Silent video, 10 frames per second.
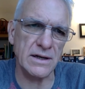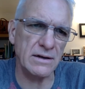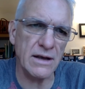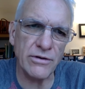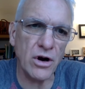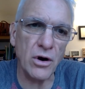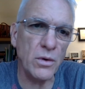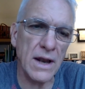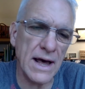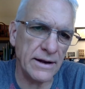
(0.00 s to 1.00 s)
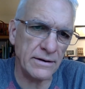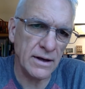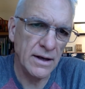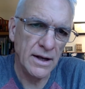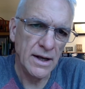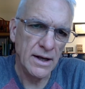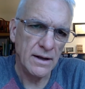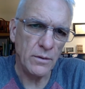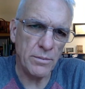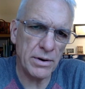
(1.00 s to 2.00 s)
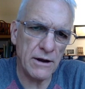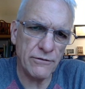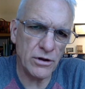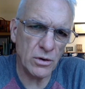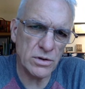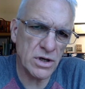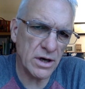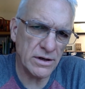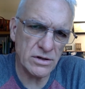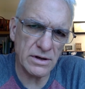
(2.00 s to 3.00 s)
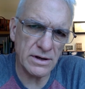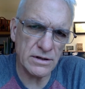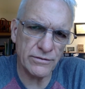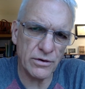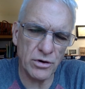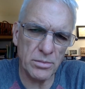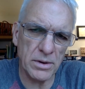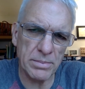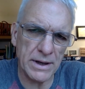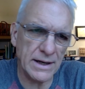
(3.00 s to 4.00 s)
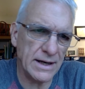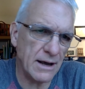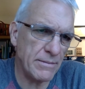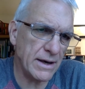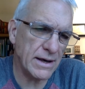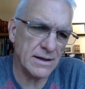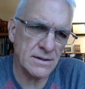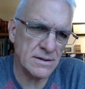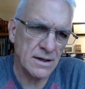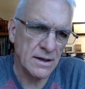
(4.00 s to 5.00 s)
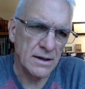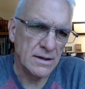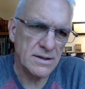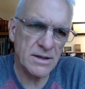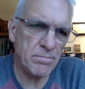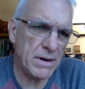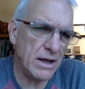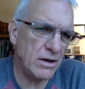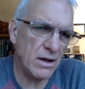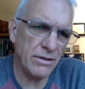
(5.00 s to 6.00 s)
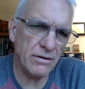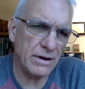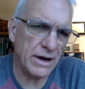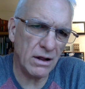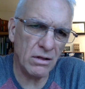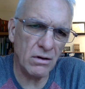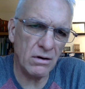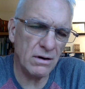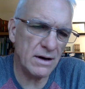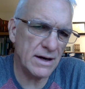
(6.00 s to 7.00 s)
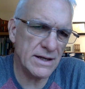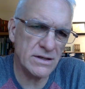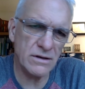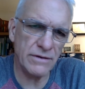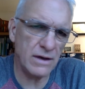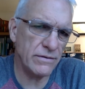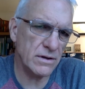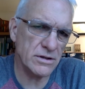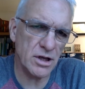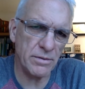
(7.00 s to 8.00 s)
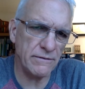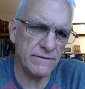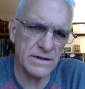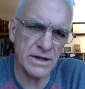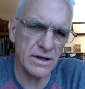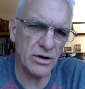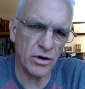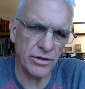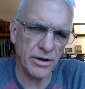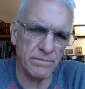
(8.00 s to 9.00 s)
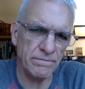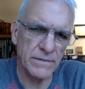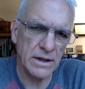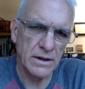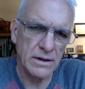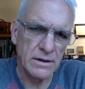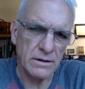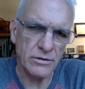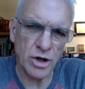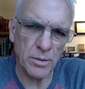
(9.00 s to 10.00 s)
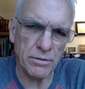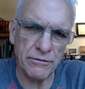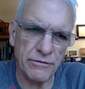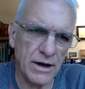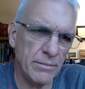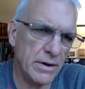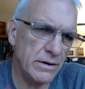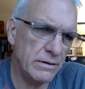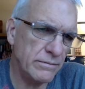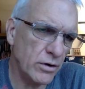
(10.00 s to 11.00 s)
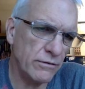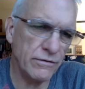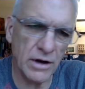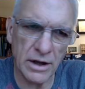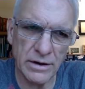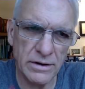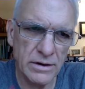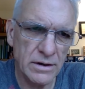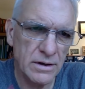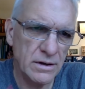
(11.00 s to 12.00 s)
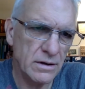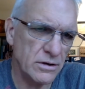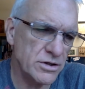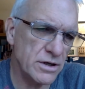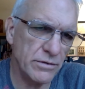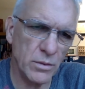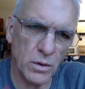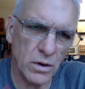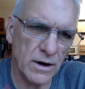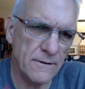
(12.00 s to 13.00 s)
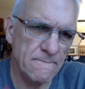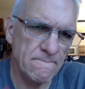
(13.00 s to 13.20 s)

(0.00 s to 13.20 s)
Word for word: and even our own land. We pray for those countries for whom a pandemic is simply another in a long list of evils to be visited on them, on top of famine or flood or civil war.